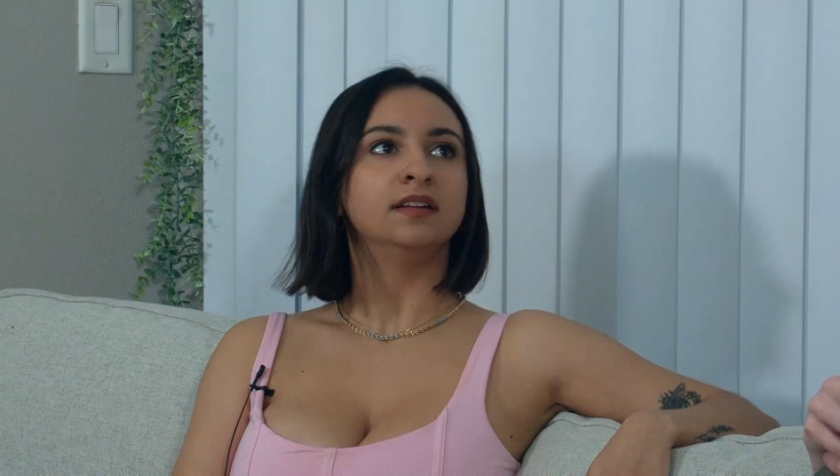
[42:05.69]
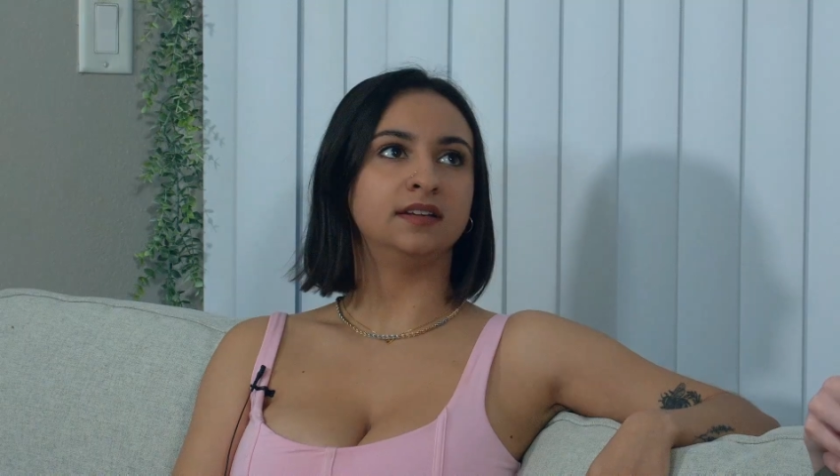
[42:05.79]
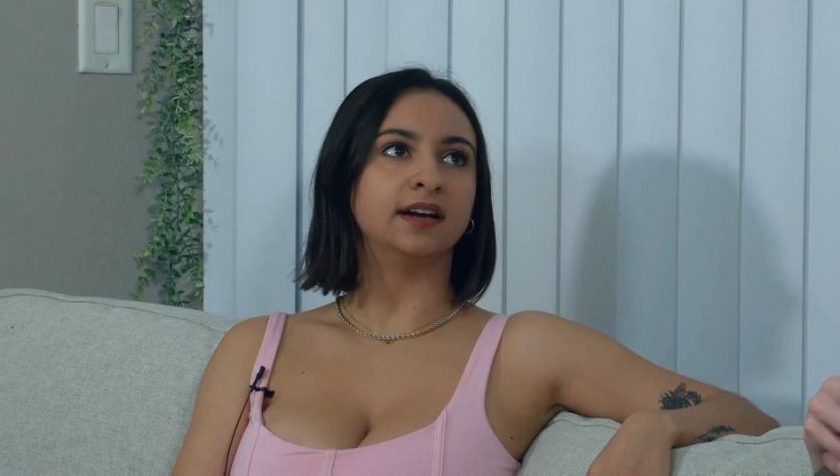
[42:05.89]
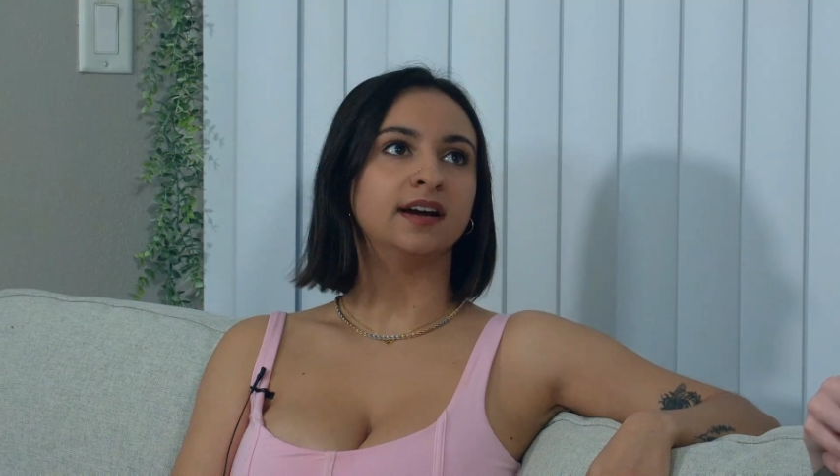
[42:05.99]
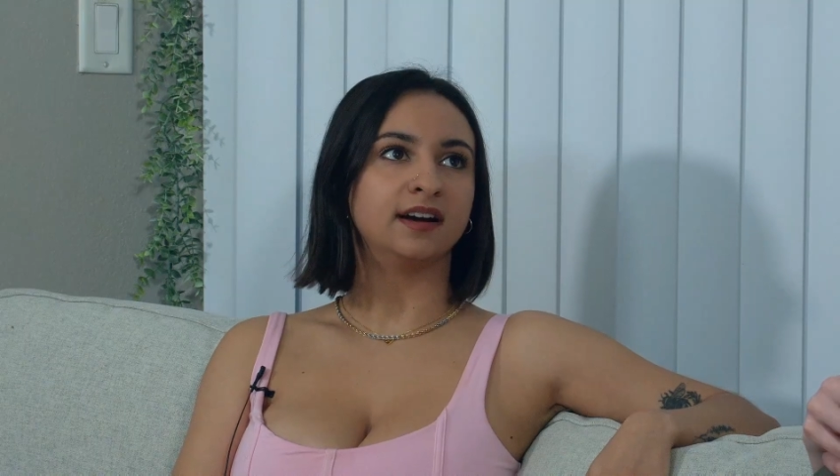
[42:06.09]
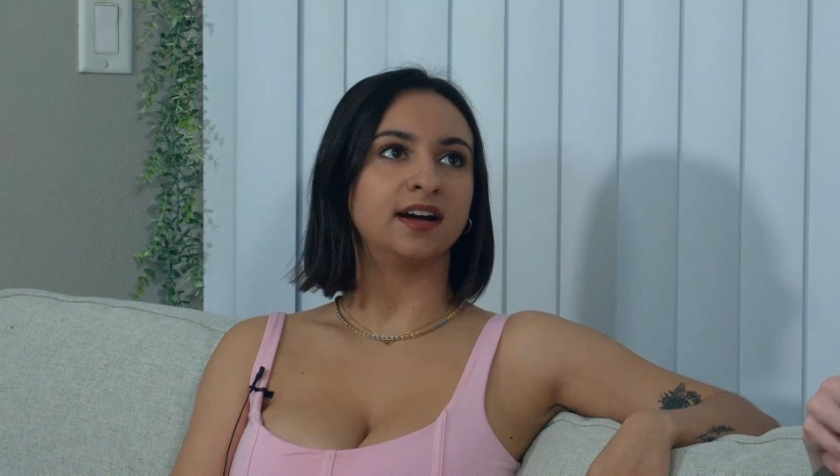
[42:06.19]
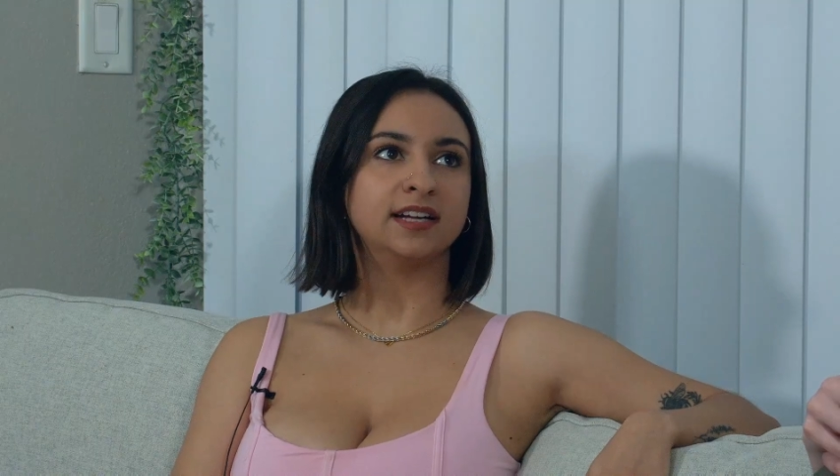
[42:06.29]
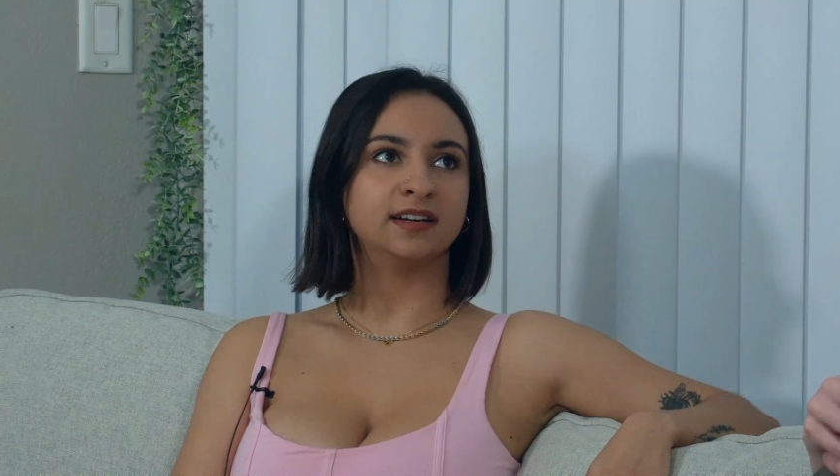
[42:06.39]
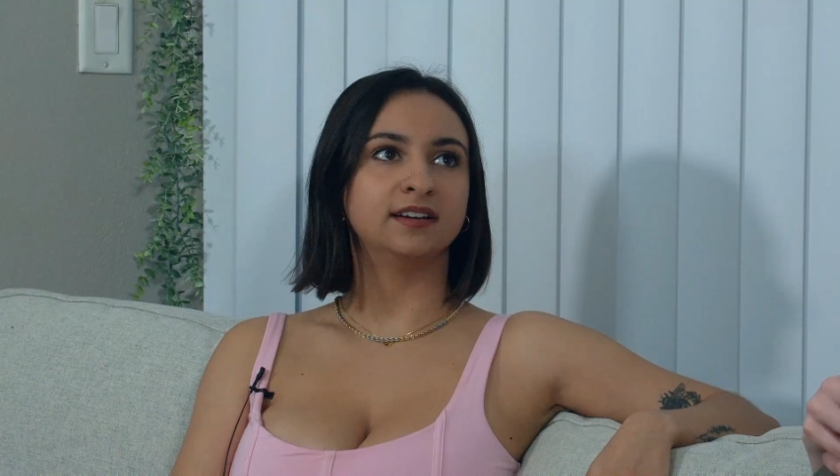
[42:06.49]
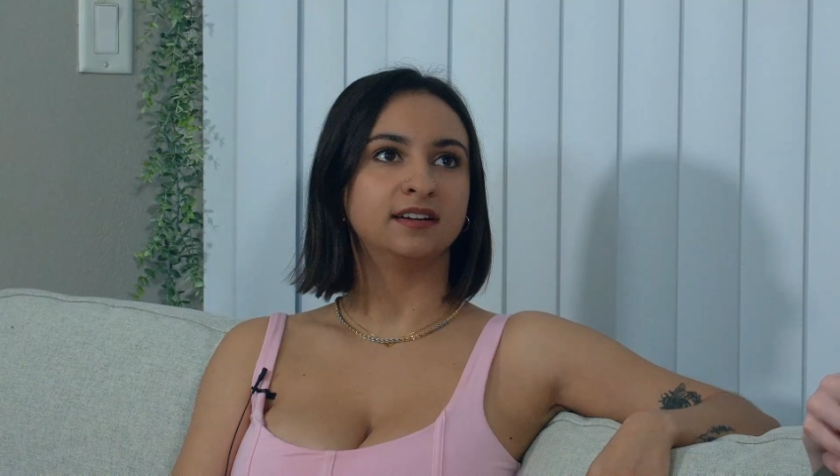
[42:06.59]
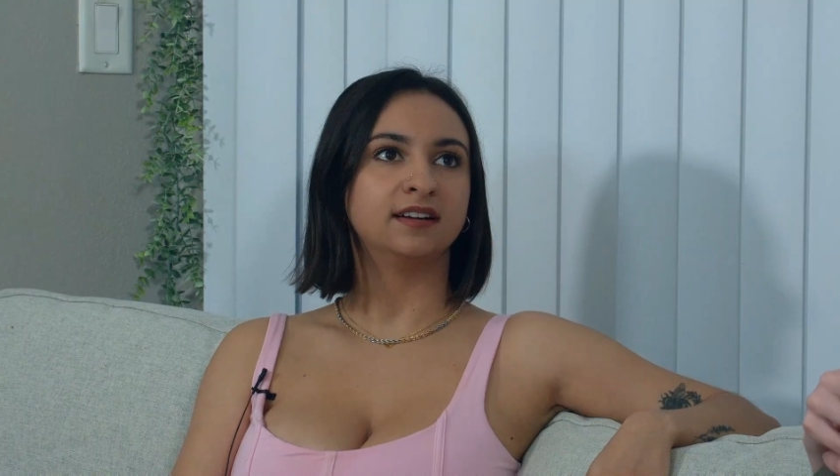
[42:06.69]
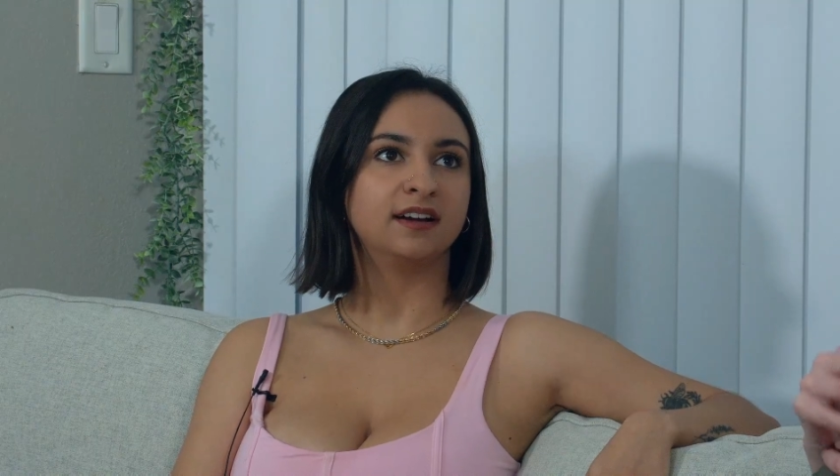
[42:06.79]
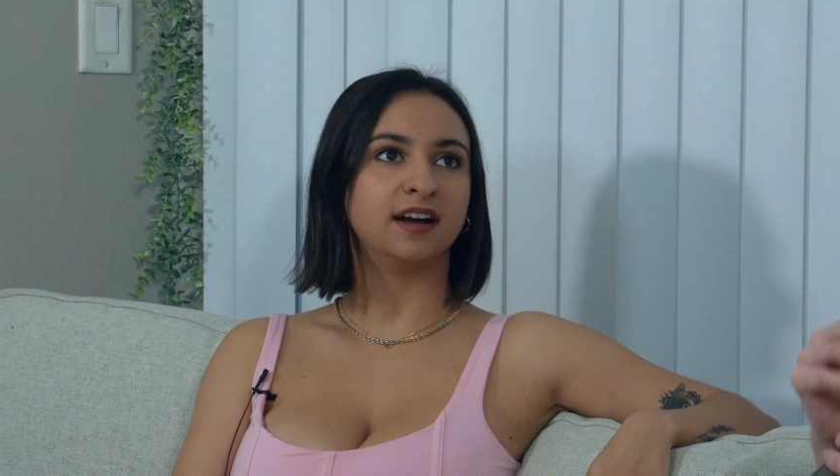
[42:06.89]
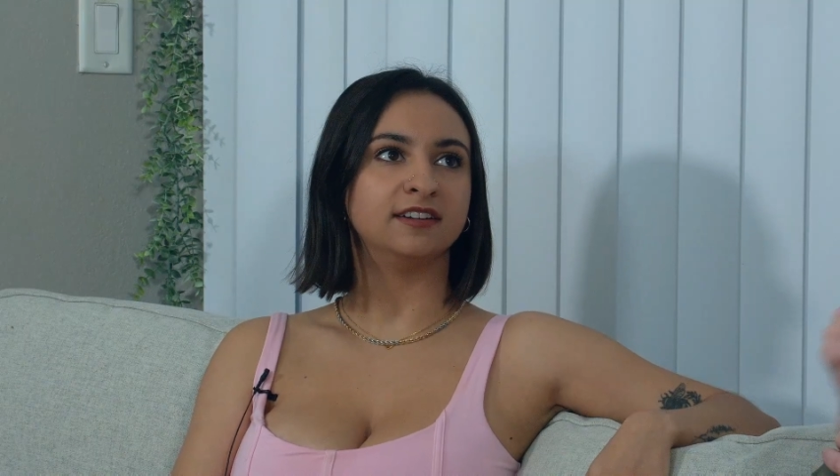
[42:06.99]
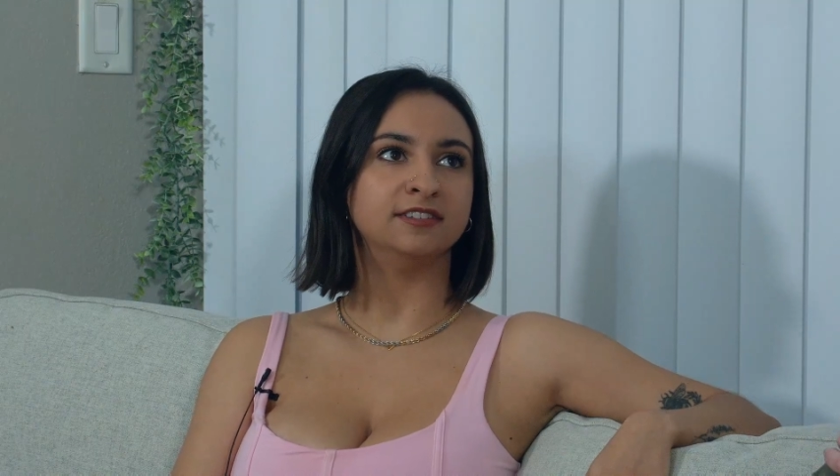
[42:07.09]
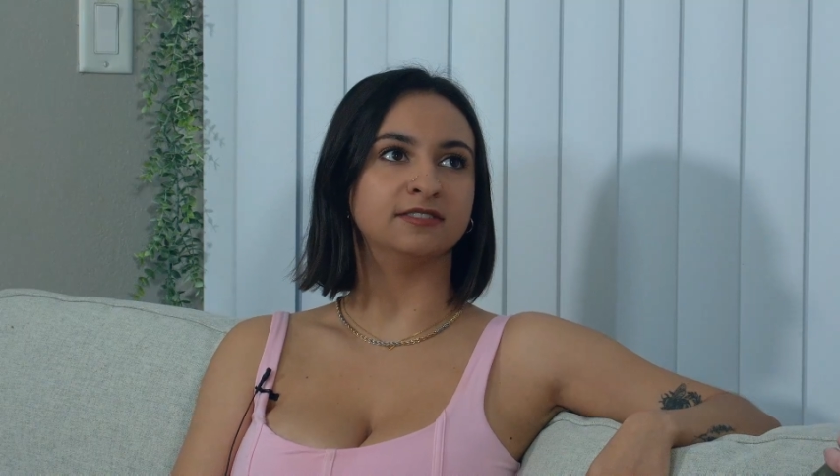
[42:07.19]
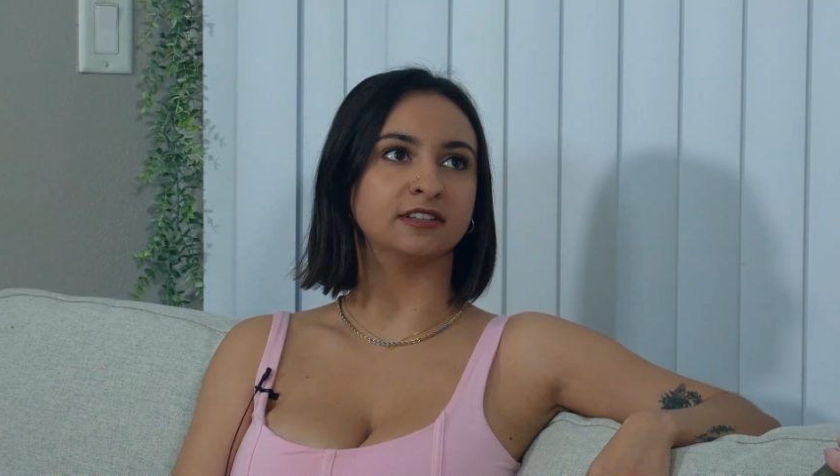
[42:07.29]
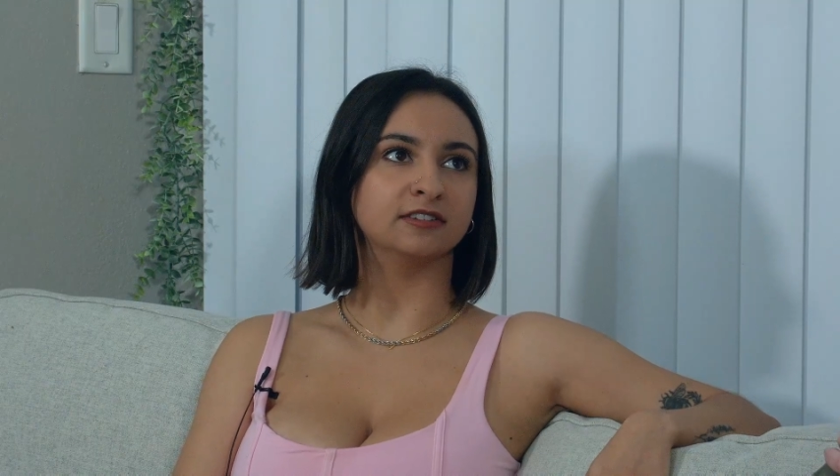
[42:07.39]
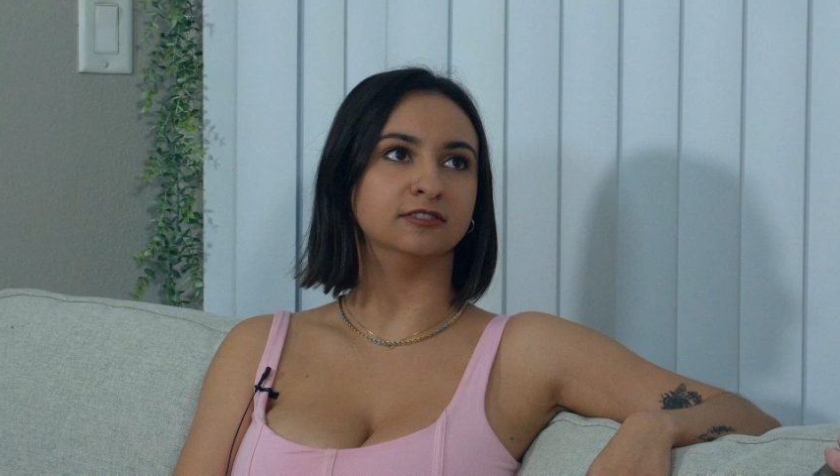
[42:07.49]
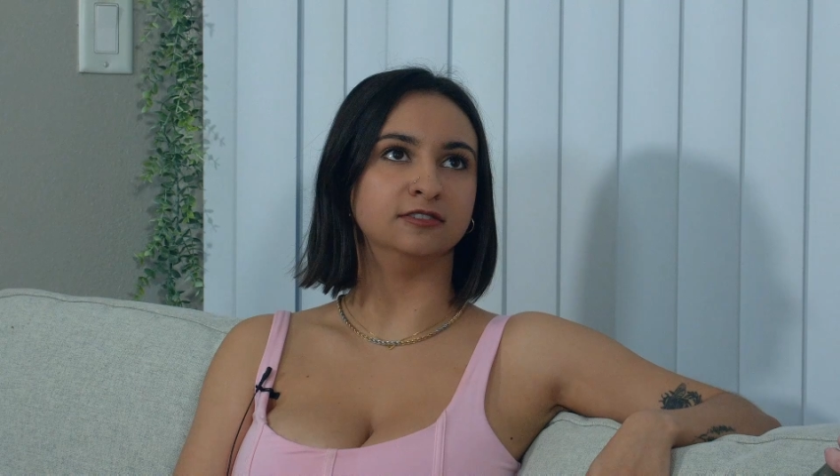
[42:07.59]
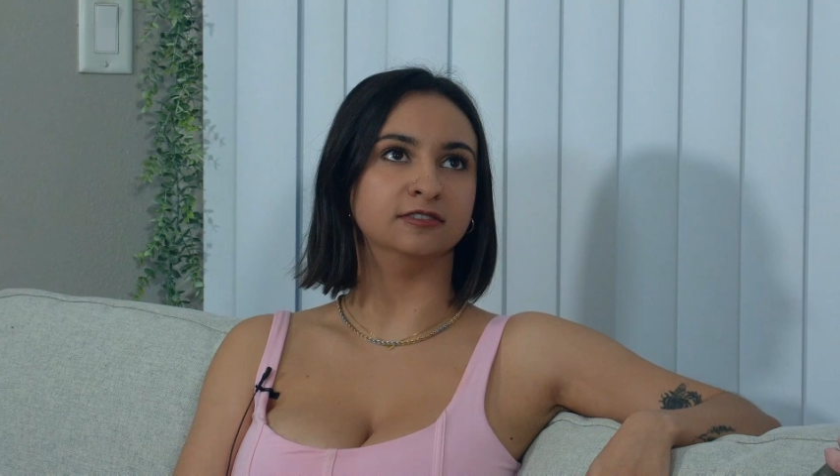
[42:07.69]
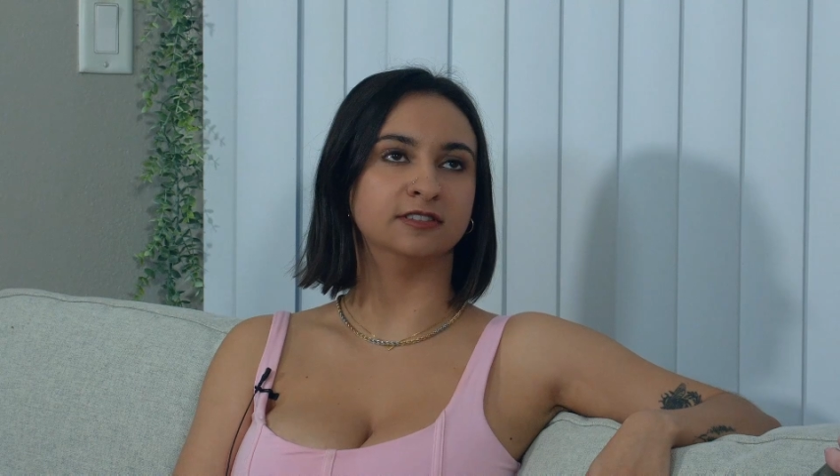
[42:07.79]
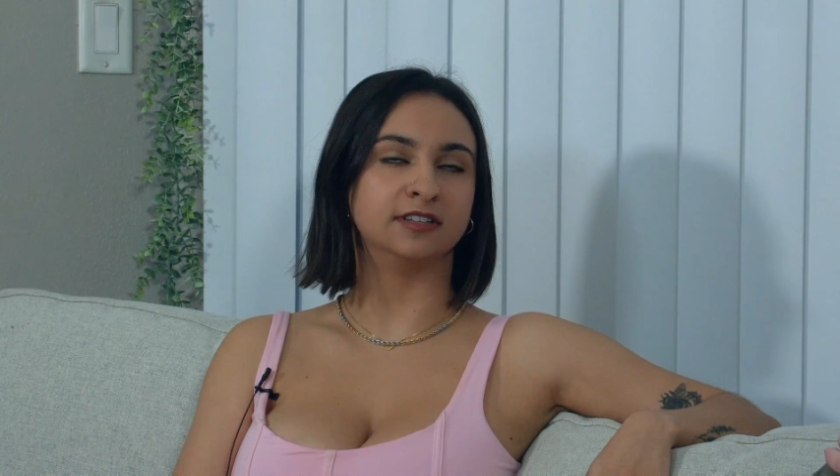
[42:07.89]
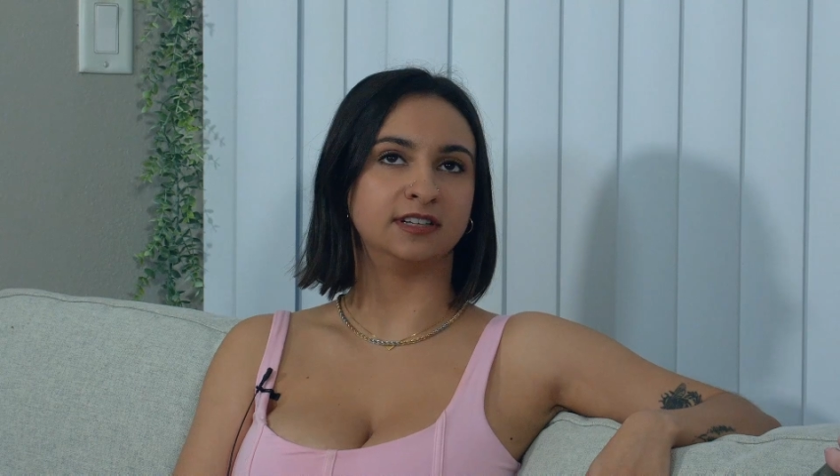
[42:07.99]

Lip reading: Yeah, I knew a girl who